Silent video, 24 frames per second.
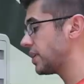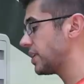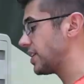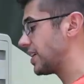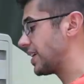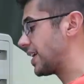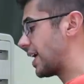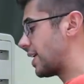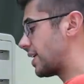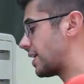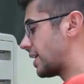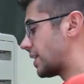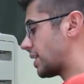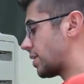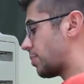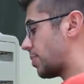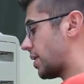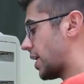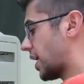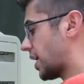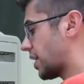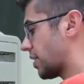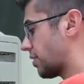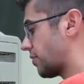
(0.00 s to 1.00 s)
need to get at the
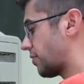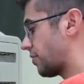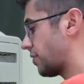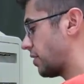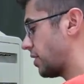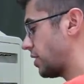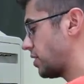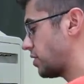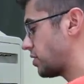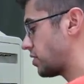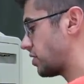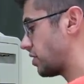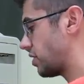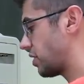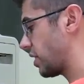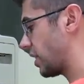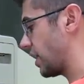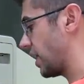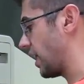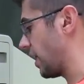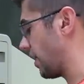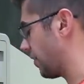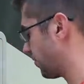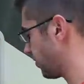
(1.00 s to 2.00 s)
back of the fridge, so you're going
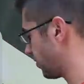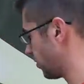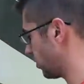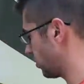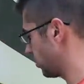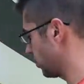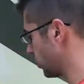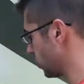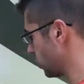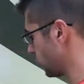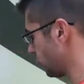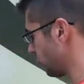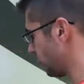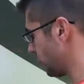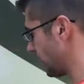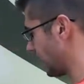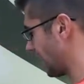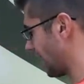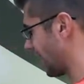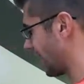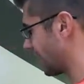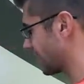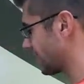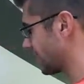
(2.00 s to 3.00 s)
to have to remove
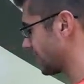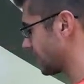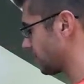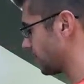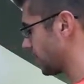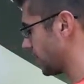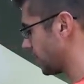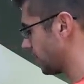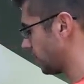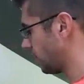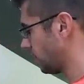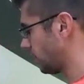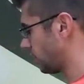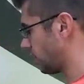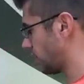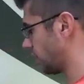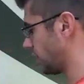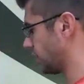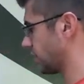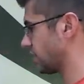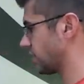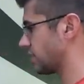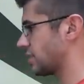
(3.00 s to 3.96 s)
the access panel on the